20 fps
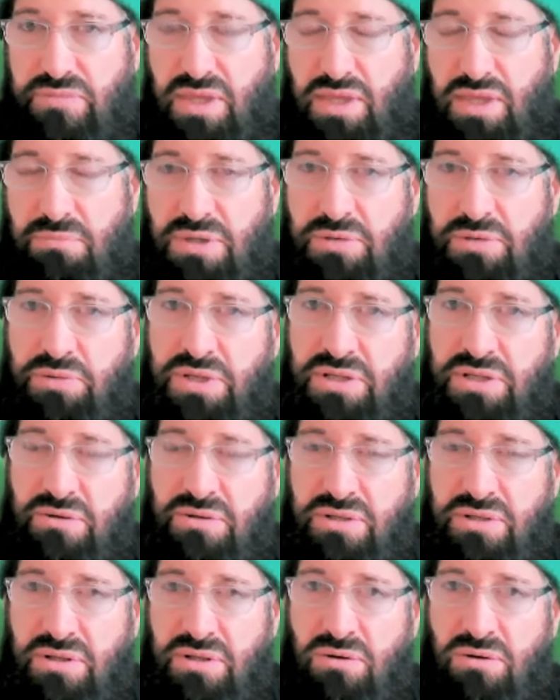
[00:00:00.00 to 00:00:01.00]
but we
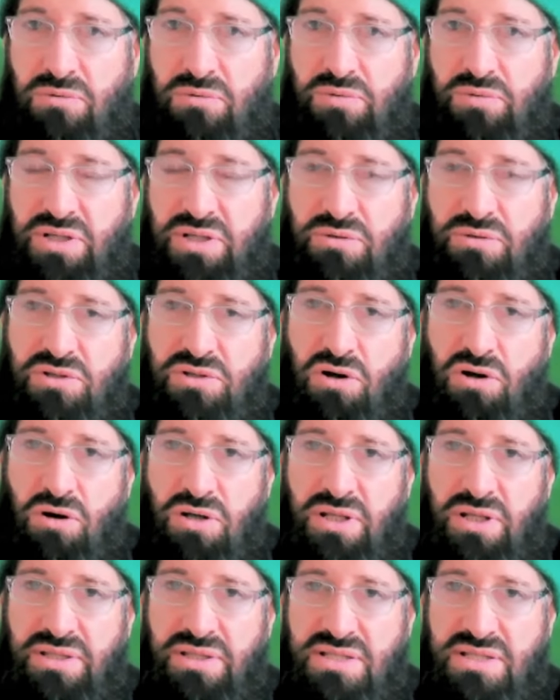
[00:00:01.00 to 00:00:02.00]
don't know, we don't call
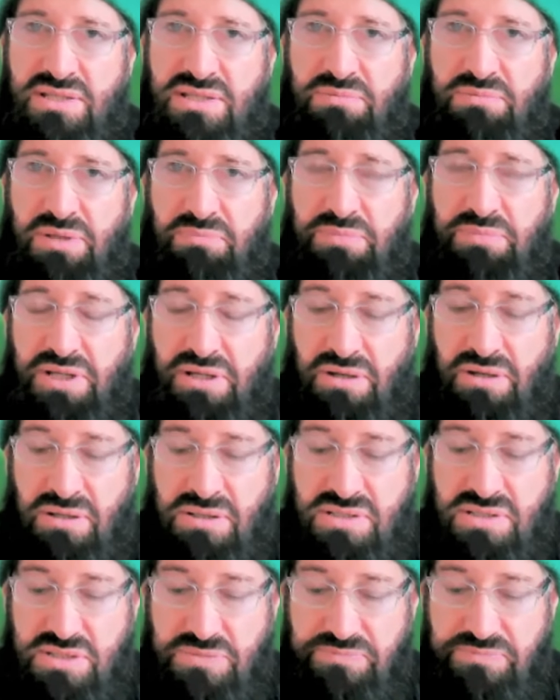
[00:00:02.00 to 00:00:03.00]
it discipline
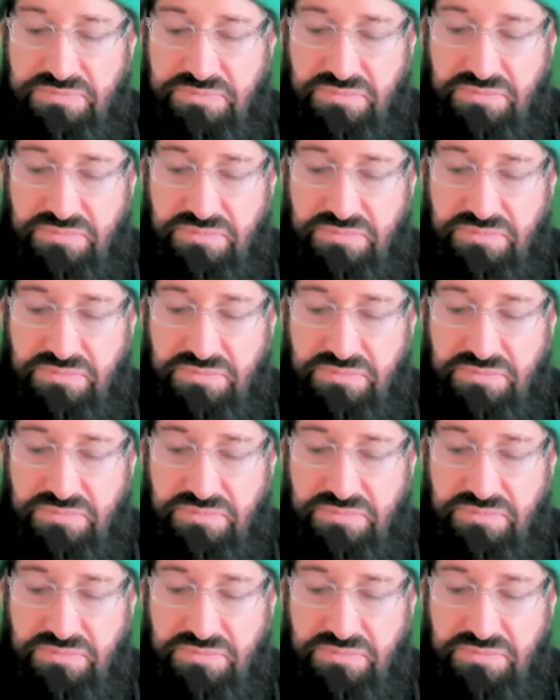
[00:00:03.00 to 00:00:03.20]
because